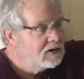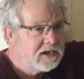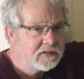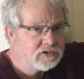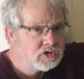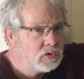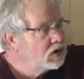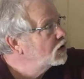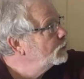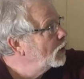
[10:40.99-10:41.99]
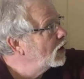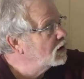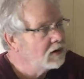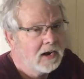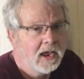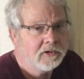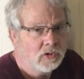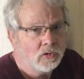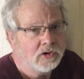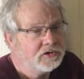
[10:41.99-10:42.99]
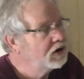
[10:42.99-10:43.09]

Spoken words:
take this union apart, and you're good to